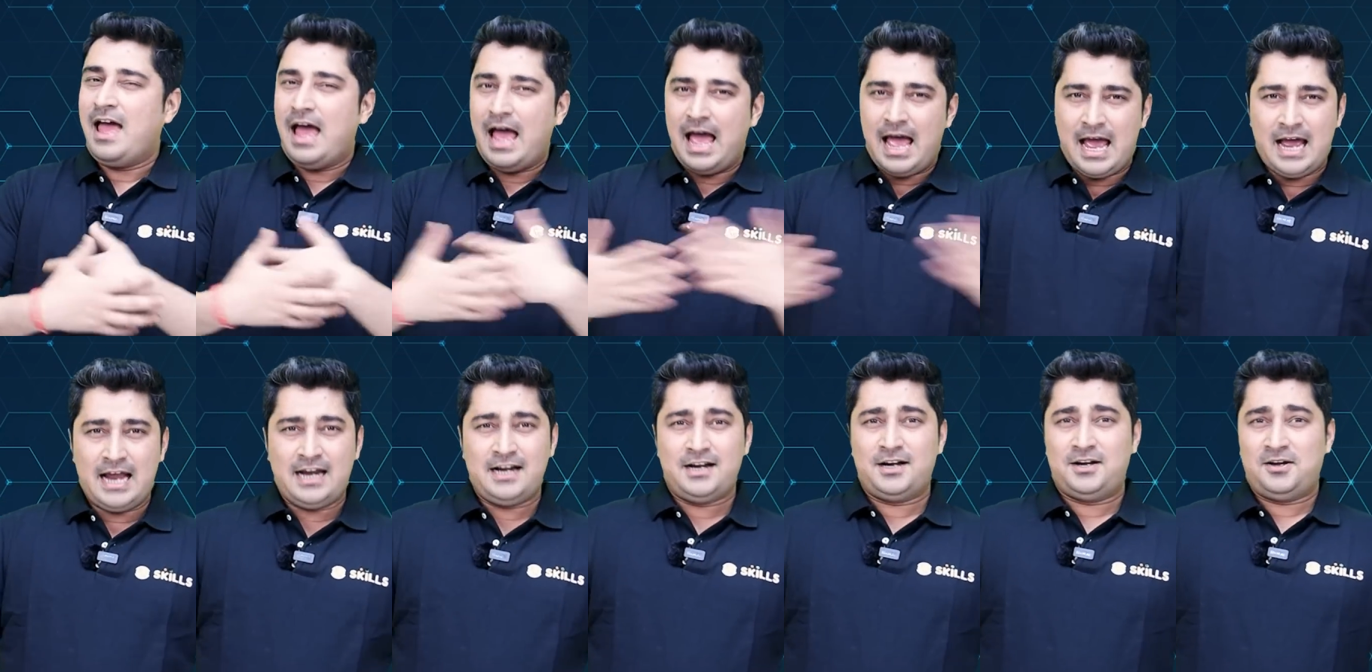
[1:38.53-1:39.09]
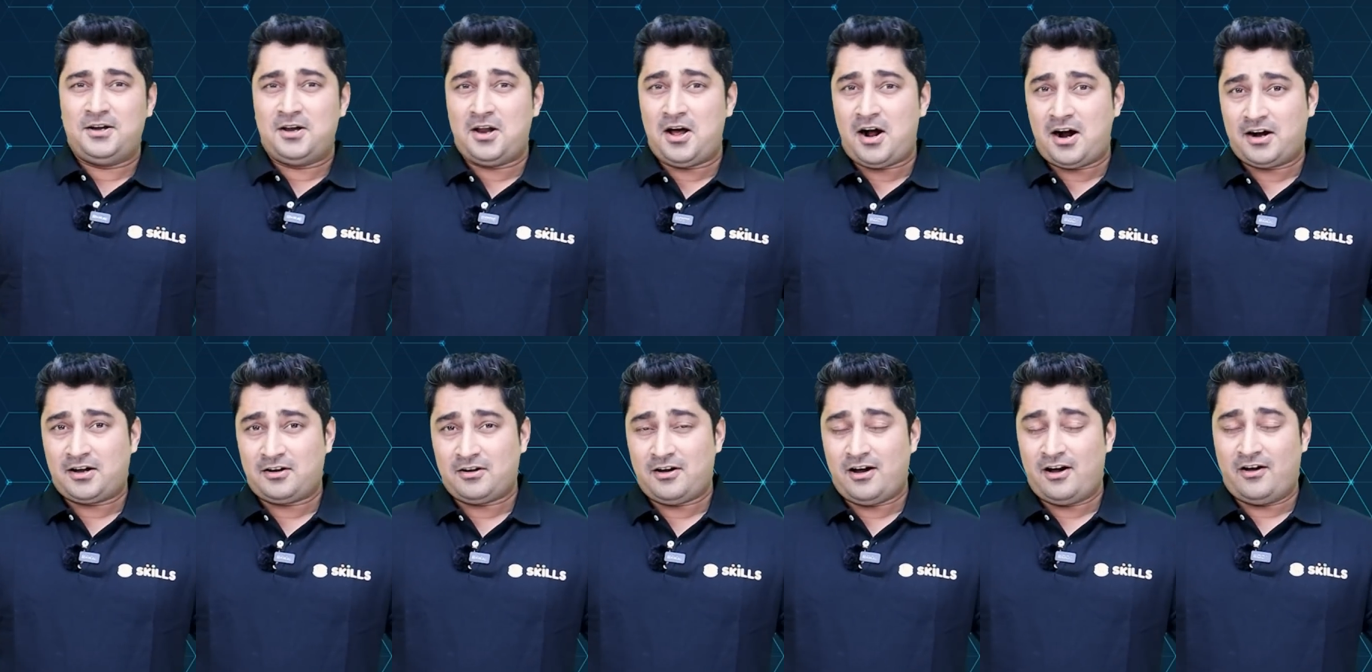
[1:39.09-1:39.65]
and
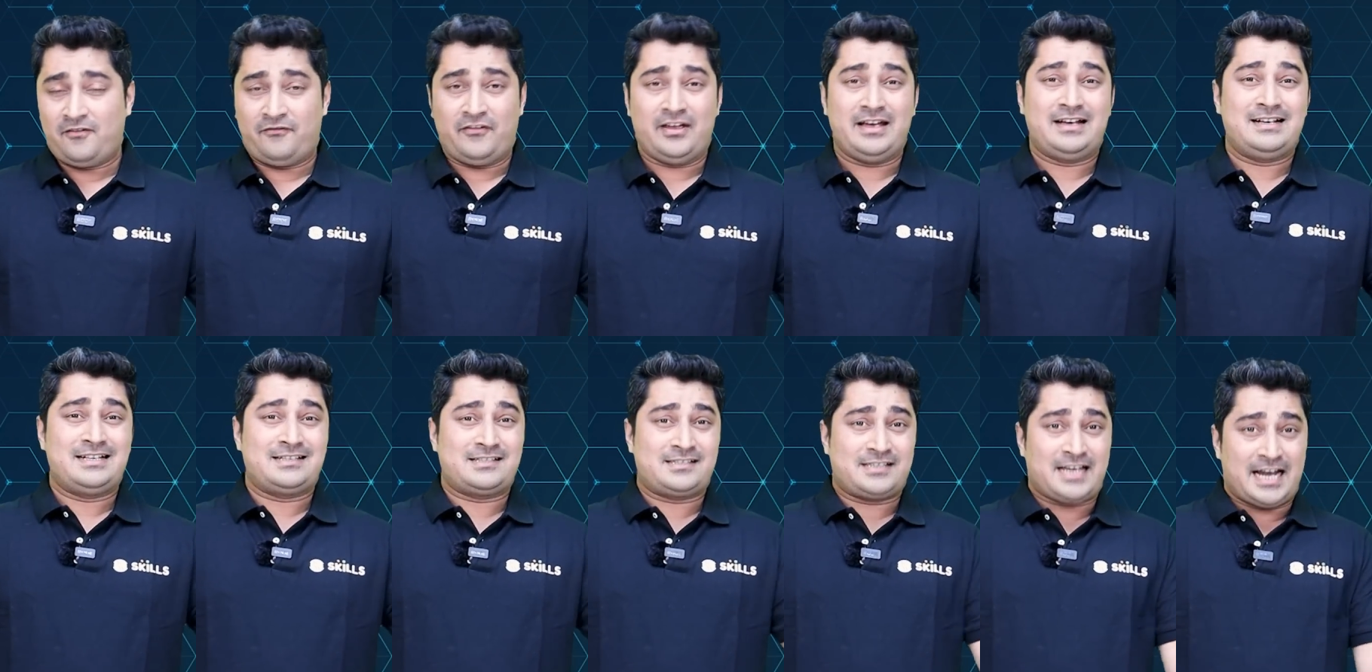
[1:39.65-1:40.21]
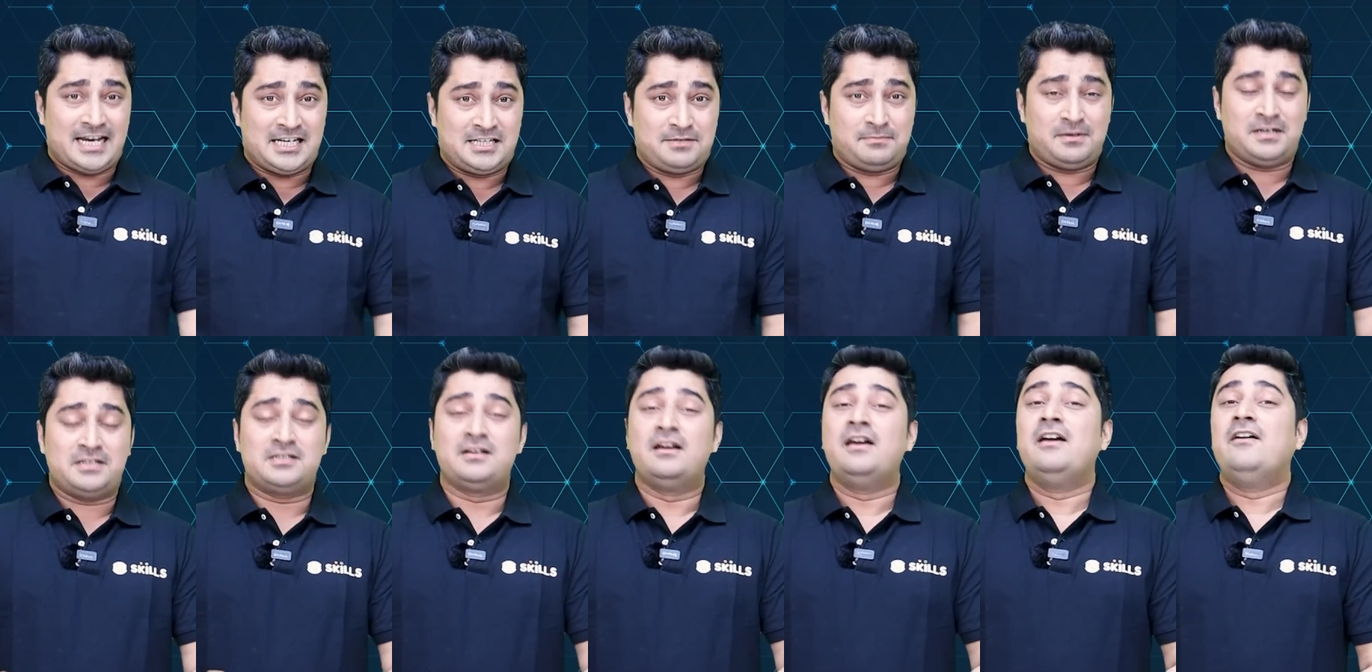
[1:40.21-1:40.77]
lot of
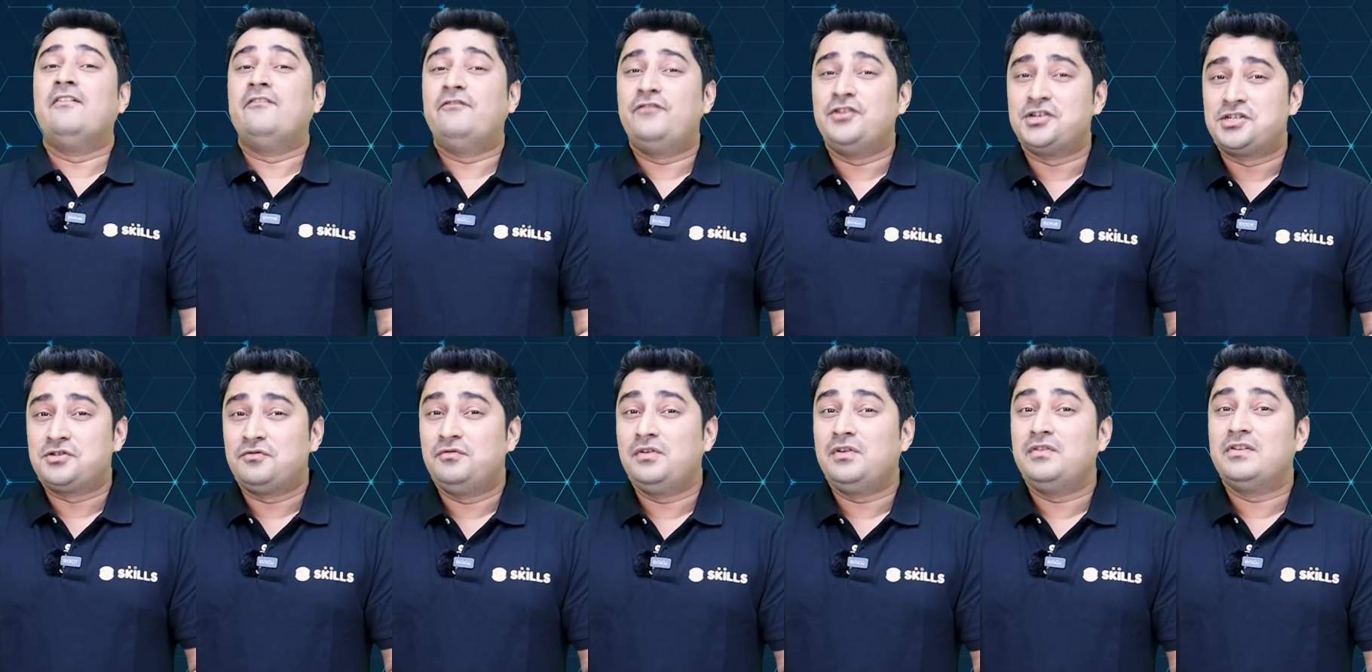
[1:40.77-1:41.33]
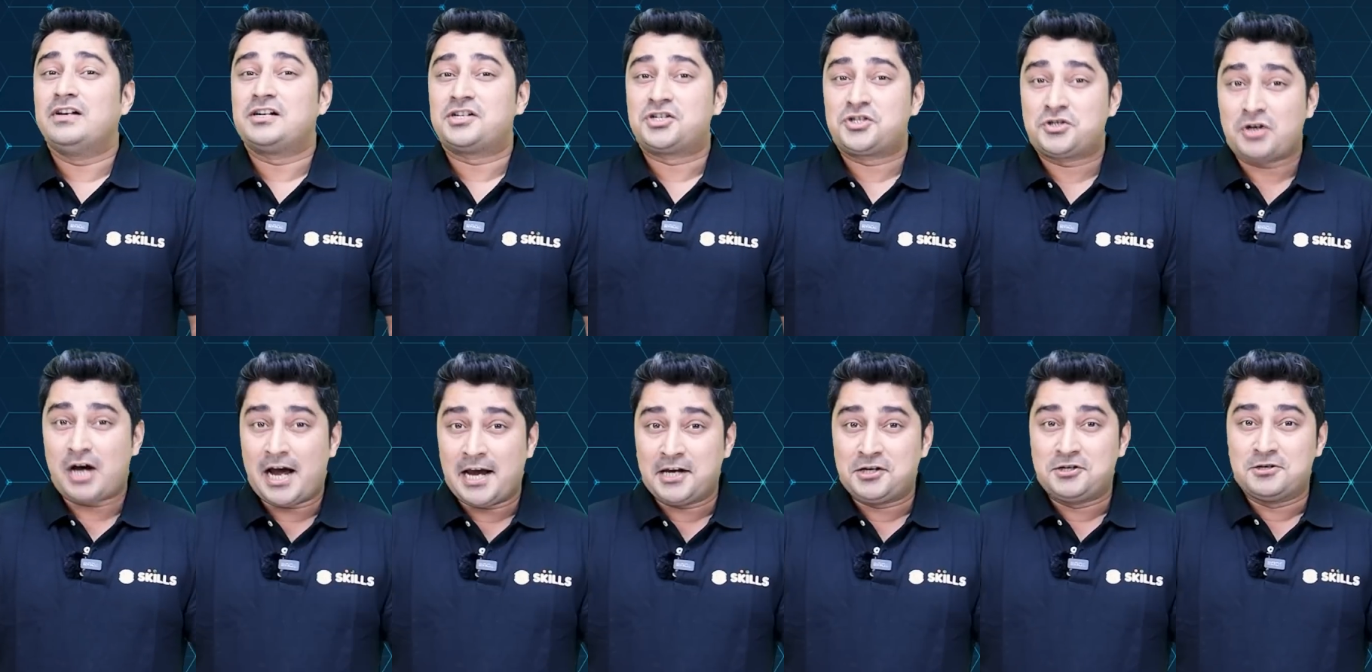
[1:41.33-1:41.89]
excitement which we will
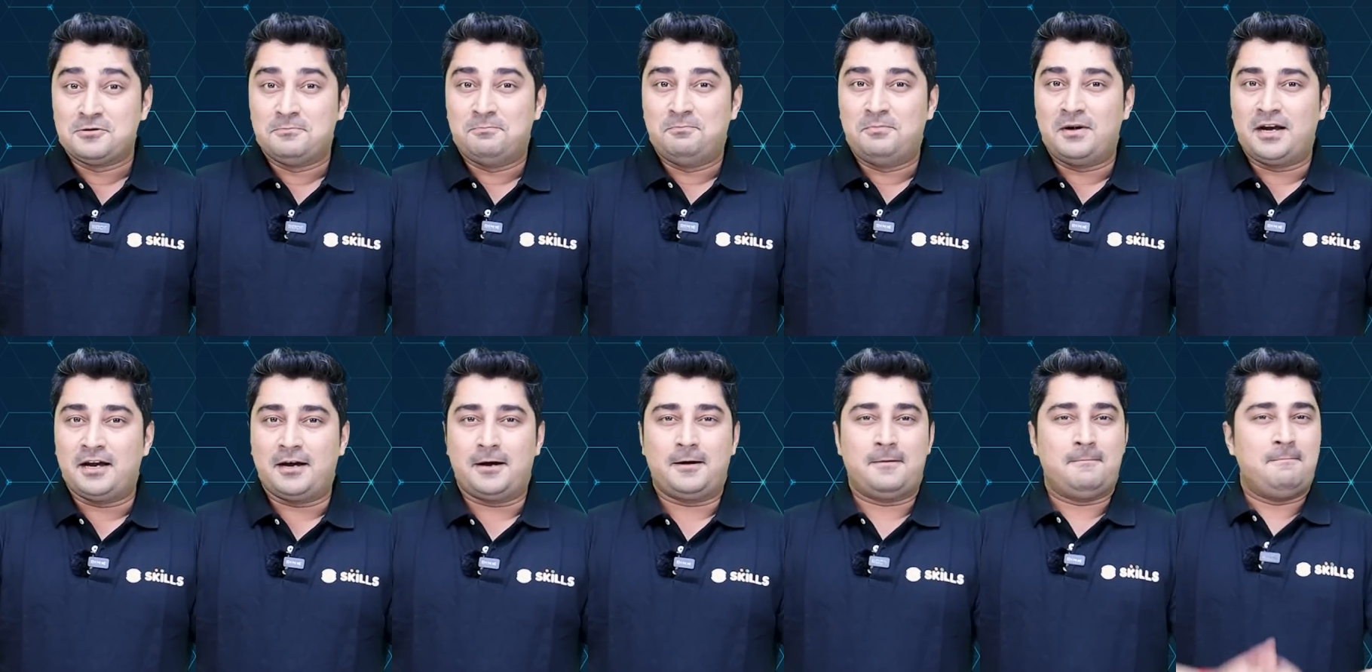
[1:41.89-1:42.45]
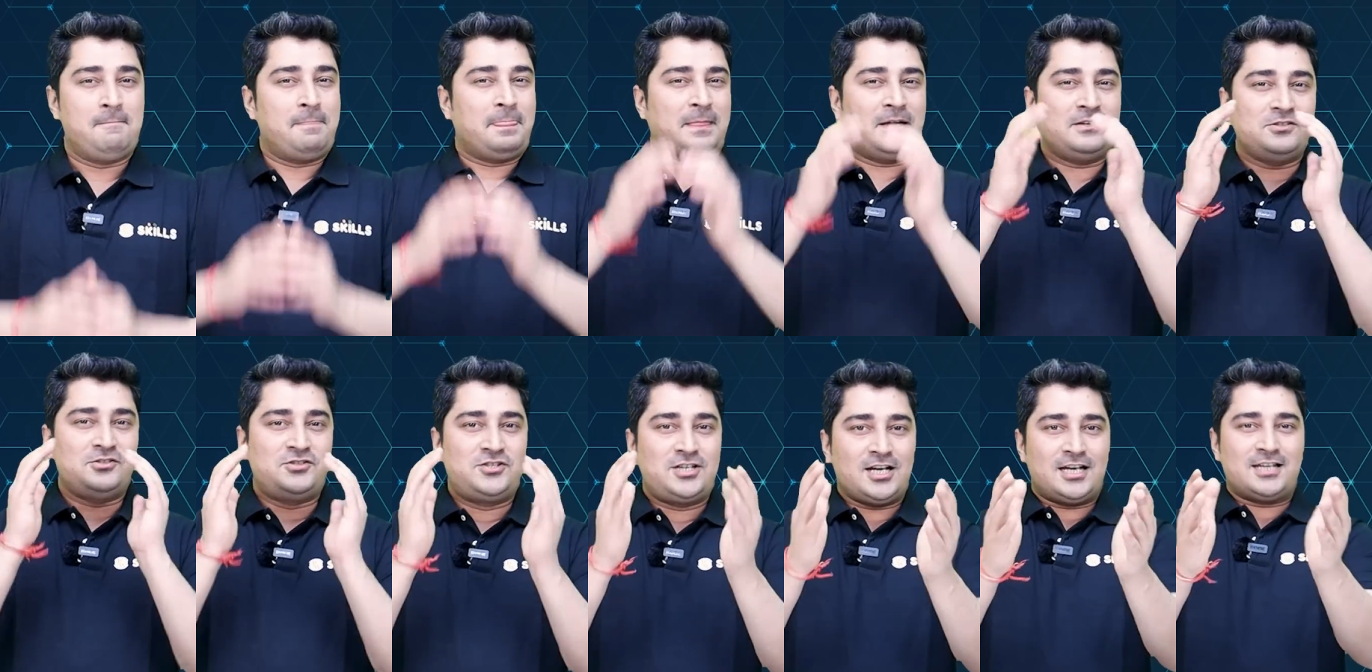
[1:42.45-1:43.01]
try to
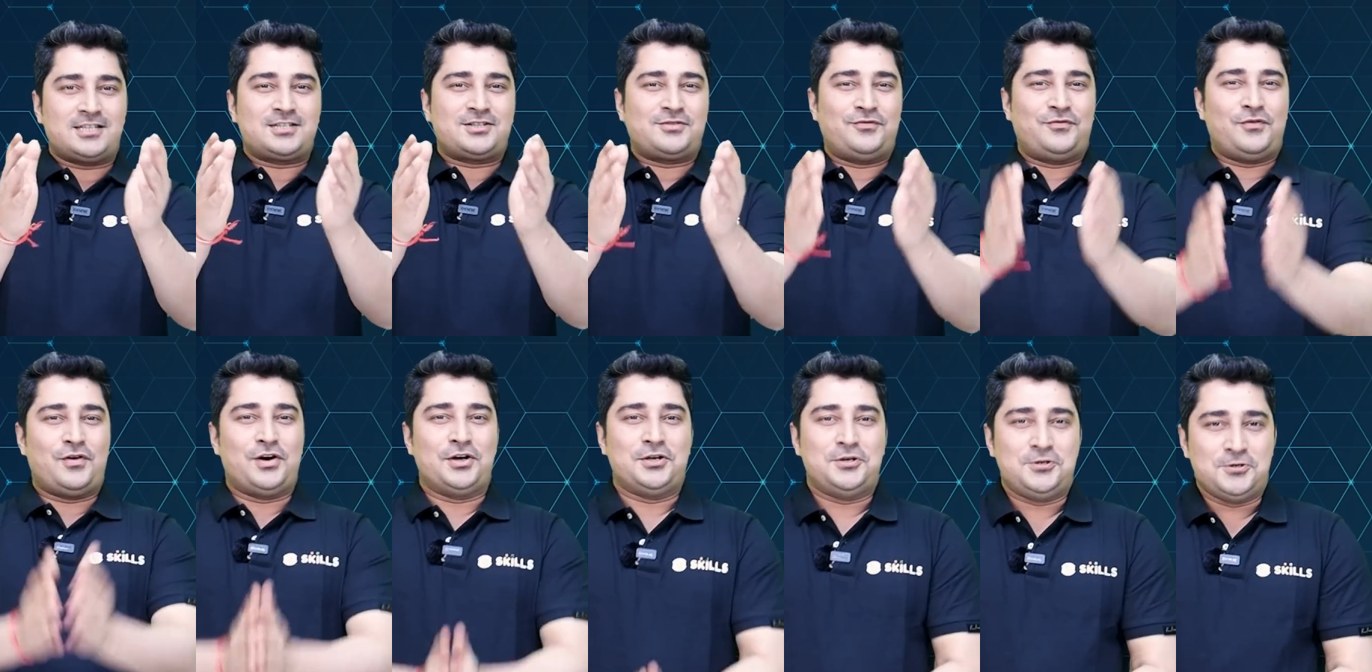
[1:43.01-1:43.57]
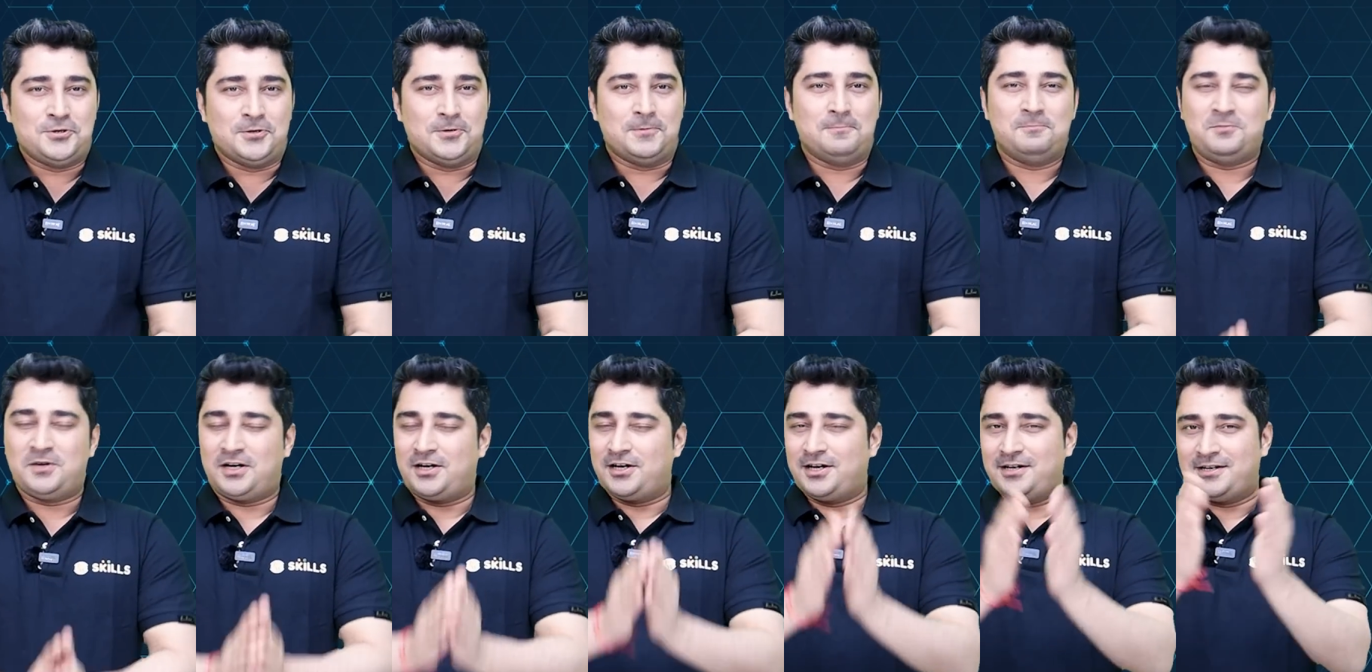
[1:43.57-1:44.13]
bring just for you,
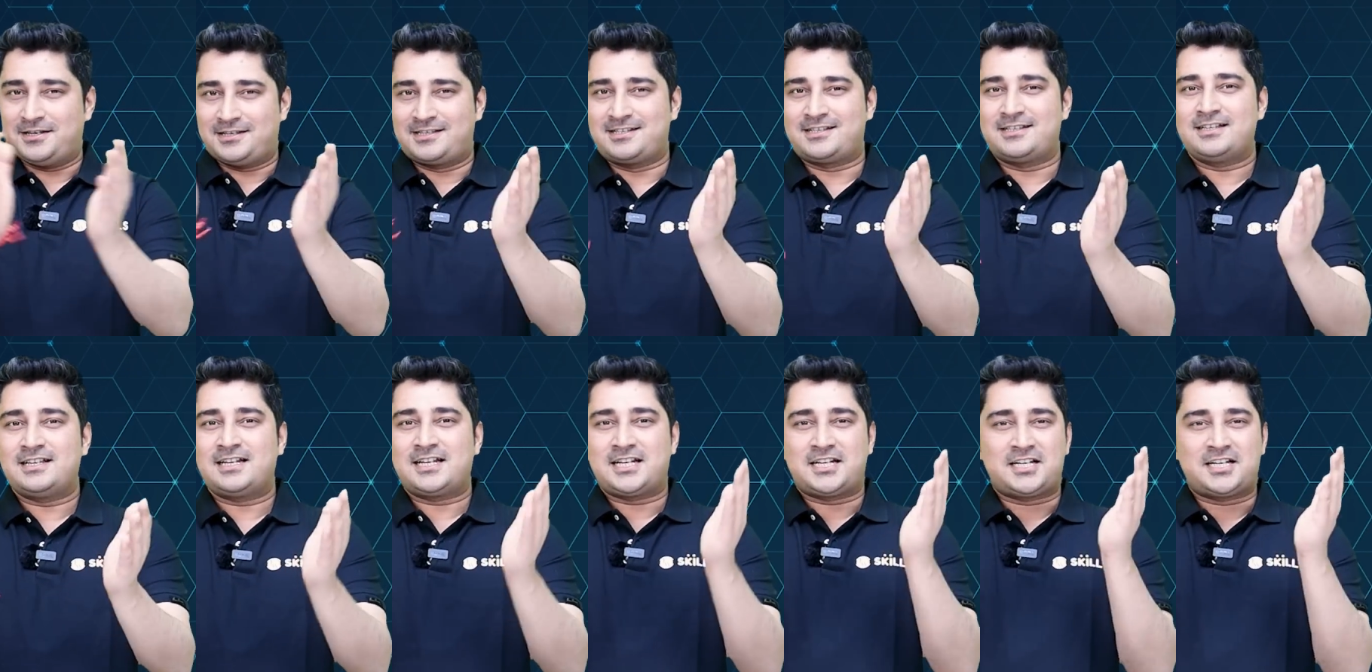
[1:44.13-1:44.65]
because